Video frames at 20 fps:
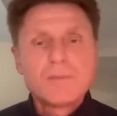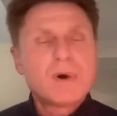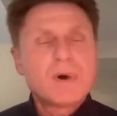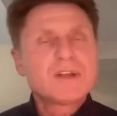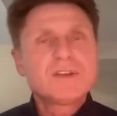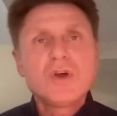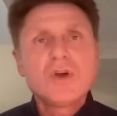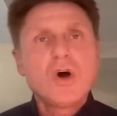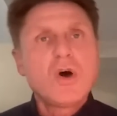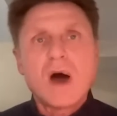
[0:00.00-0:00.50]

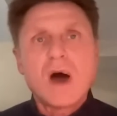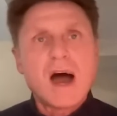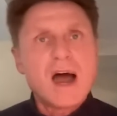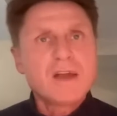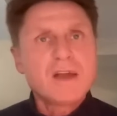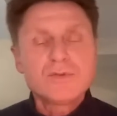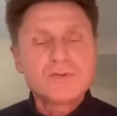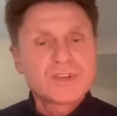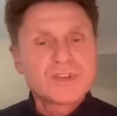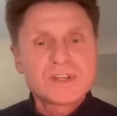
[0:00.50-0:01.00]
But no, I
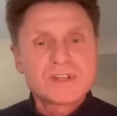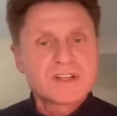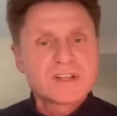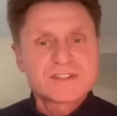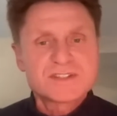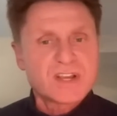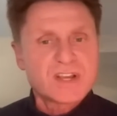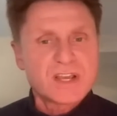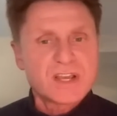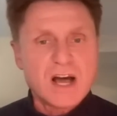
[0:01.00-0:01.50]
don't think that
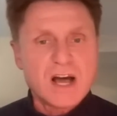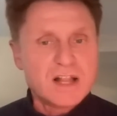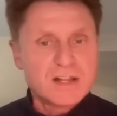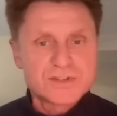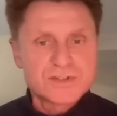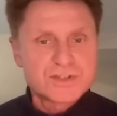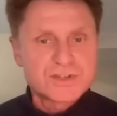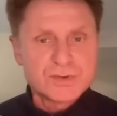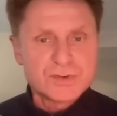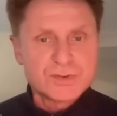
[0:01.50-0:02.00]

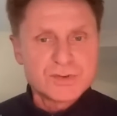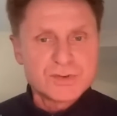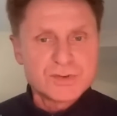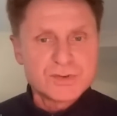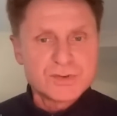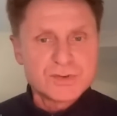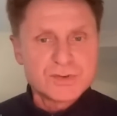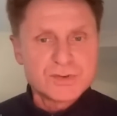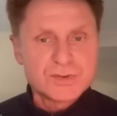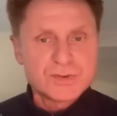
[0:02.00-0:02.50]
psychology would
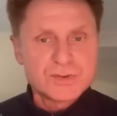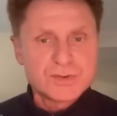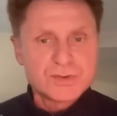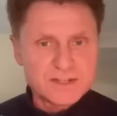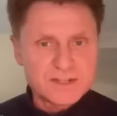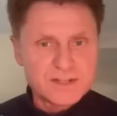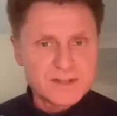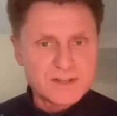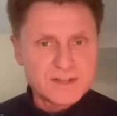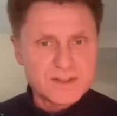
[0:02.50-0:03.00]
have
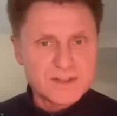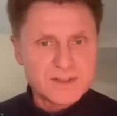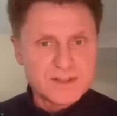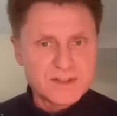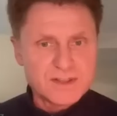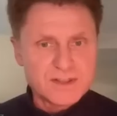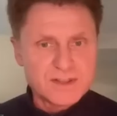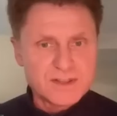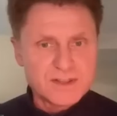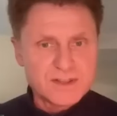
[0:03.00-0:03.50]
affected
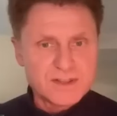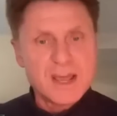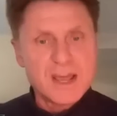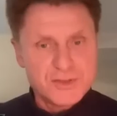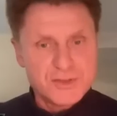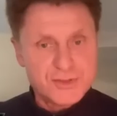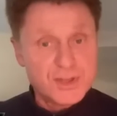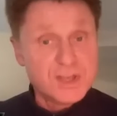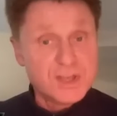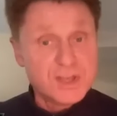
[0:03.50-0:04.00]
that. I,
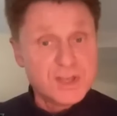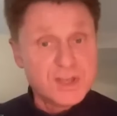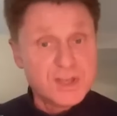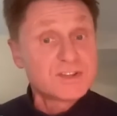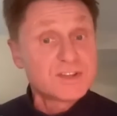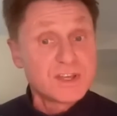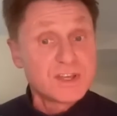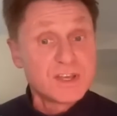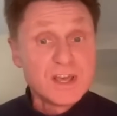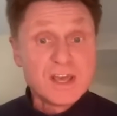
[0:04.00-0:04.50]
I think
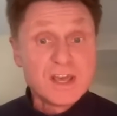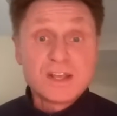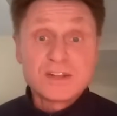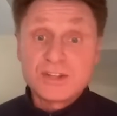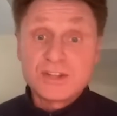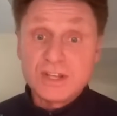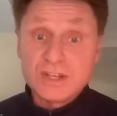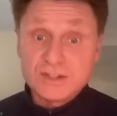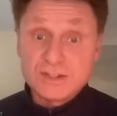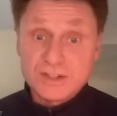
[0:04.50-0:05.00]
that
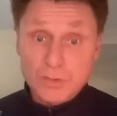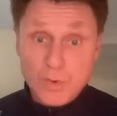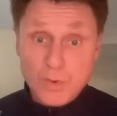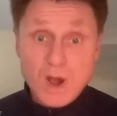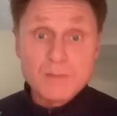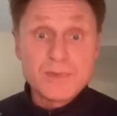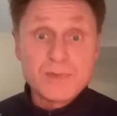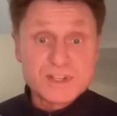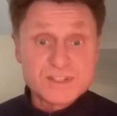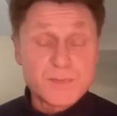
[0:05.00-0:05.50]
the, the one
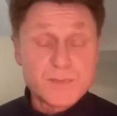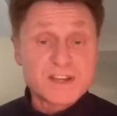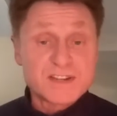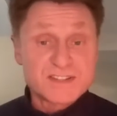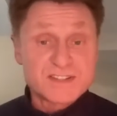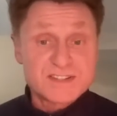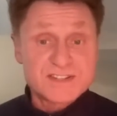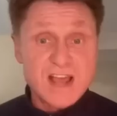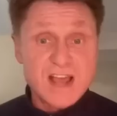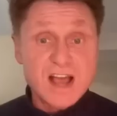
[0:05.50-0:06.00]
missed by
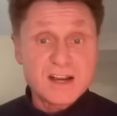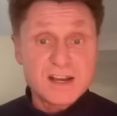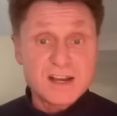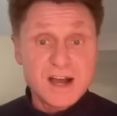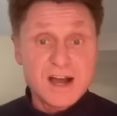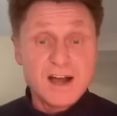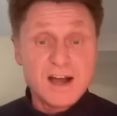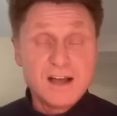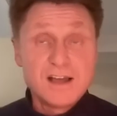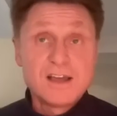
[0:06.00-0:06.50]

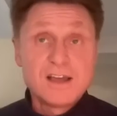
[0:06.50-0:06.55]
Saka